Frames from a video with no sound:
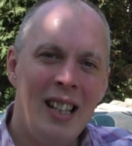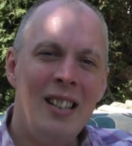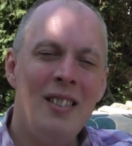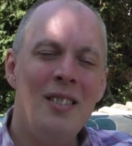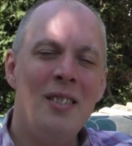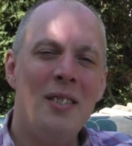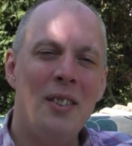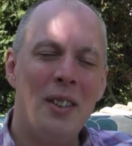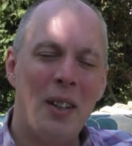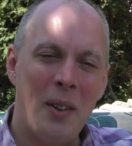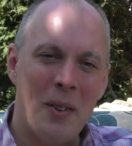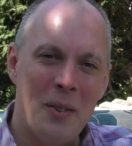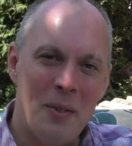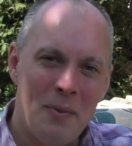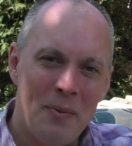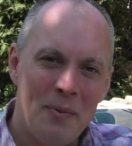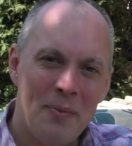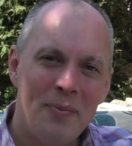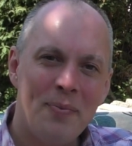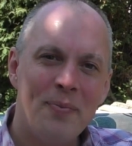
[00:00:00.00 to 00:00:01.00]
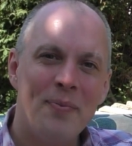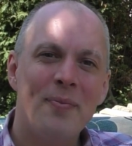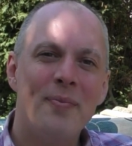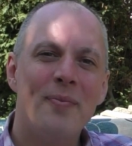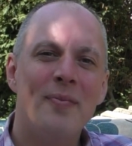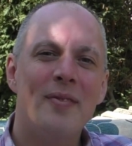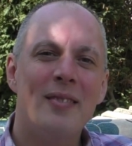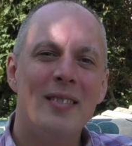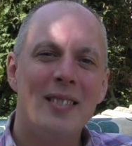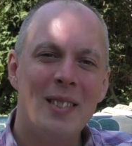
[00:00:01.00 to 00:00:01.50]
into
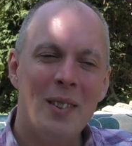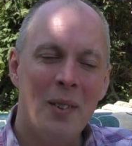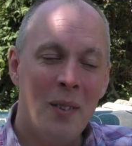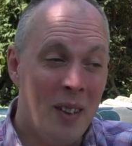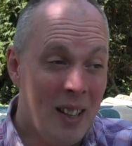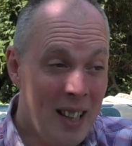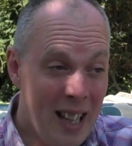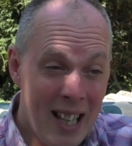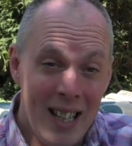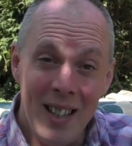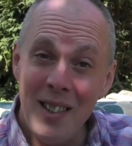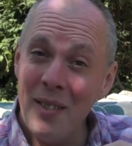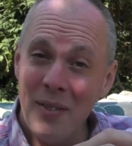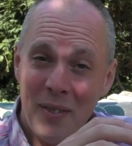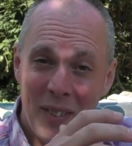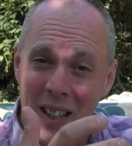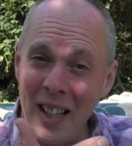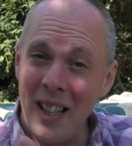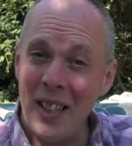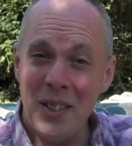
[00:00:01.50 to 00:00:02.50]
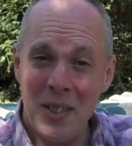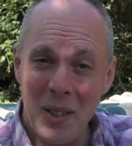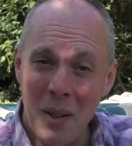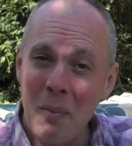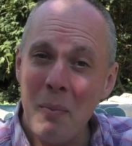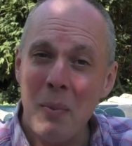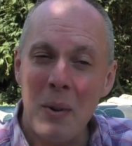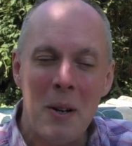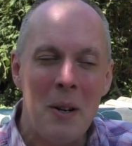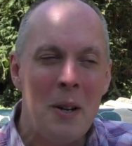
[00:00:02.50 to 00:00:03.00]
within the fellowship
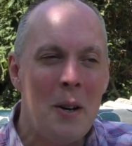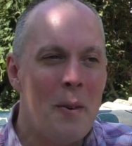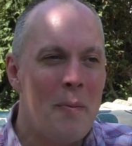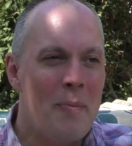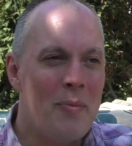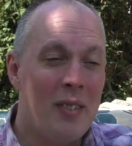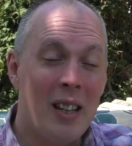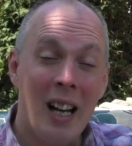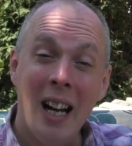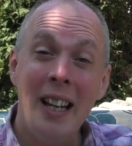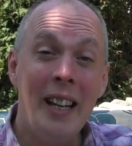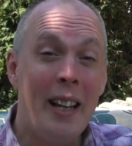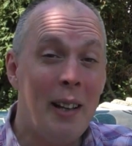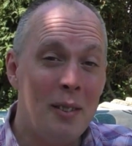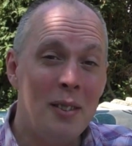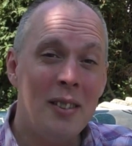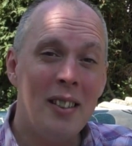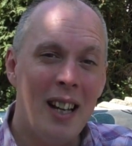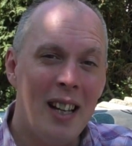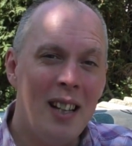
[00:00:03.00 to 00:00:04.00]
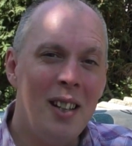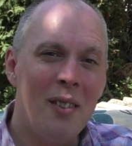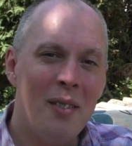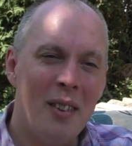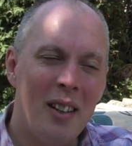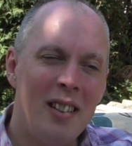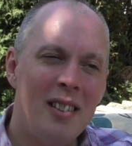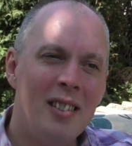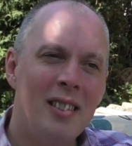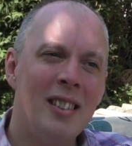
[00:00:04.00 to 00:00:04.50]
and outside of
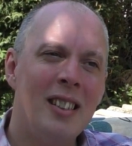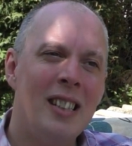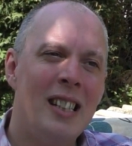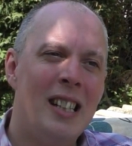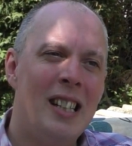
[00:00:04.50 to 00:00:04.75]
it.